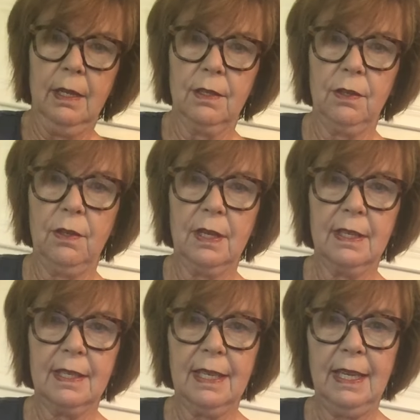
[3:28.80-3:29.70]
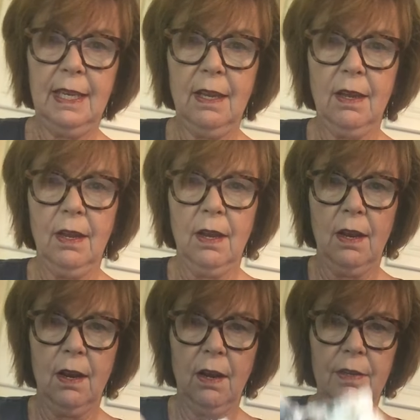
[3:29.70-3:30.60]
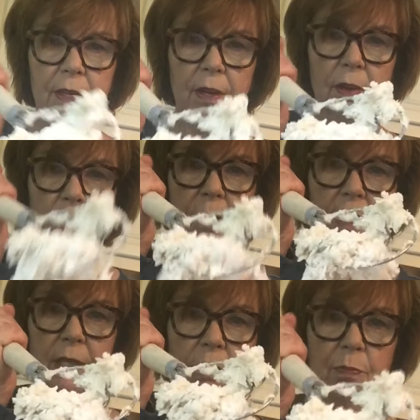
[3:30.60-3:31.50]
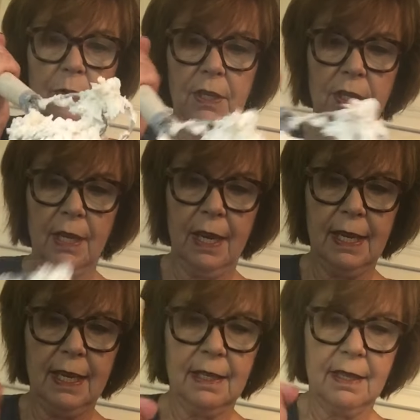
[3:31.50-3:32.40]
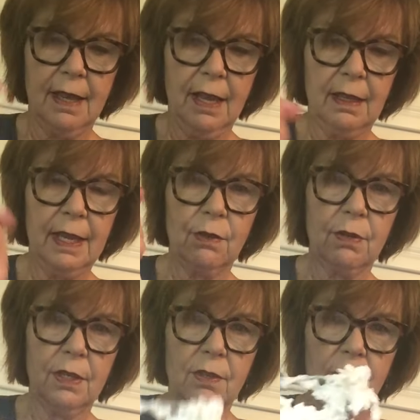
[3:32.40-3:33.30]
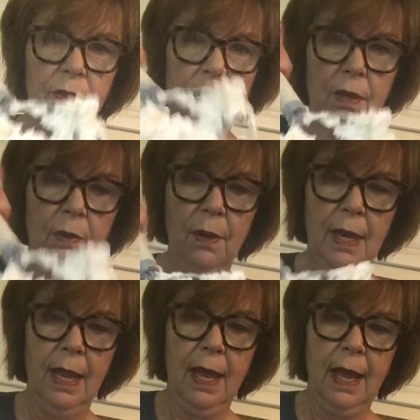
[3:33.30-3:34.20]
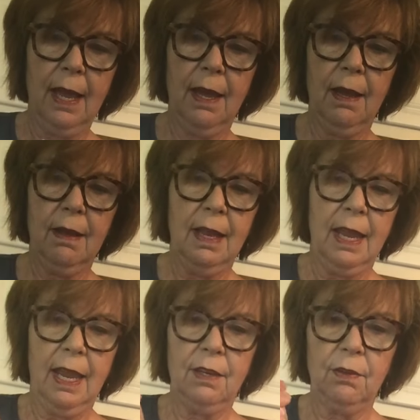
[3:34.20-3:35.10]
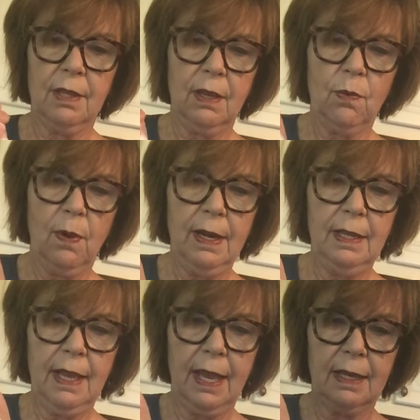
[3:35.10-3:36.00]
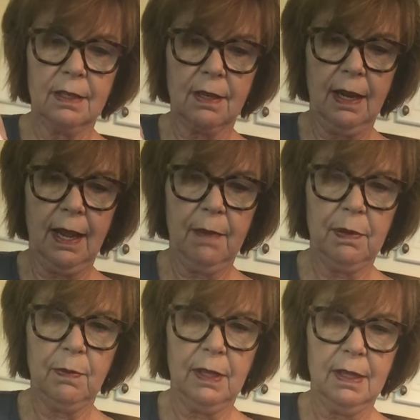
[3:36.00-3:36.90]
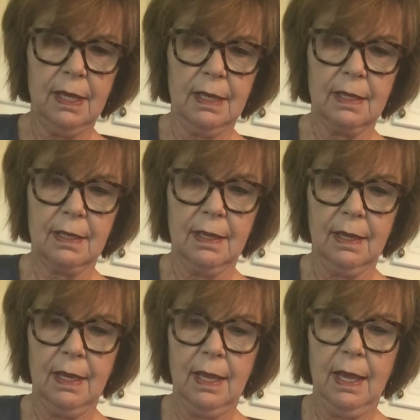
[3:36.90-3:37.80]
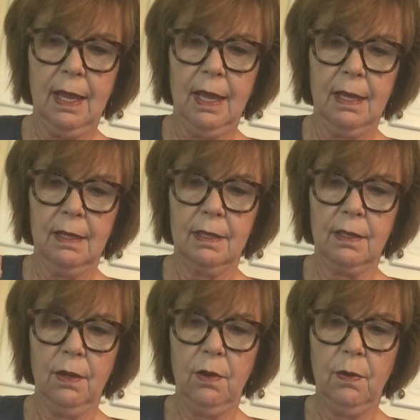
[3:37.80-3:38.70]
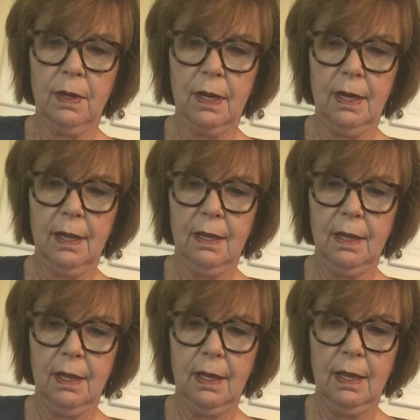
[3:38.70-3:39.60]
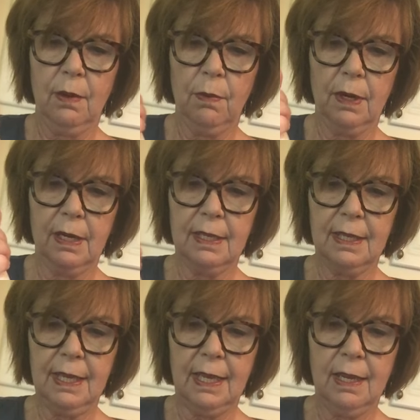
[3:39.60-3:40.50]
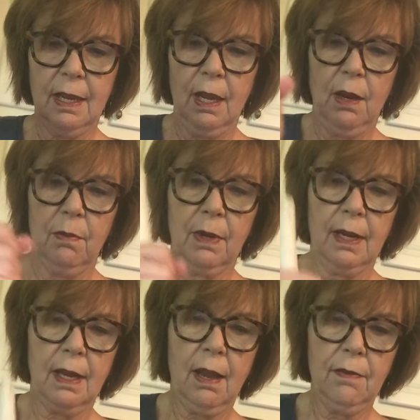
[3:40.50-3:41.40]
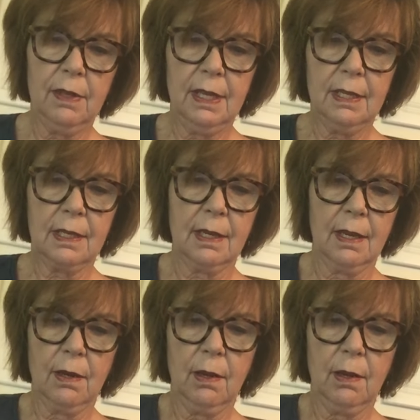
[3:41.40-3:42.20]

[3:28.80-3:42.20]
so you can see our dough is pretty shaggy. It's not like traditional dough. And you think, what in the heck is going to happen with this? So we're gonna see. We're gonna cover this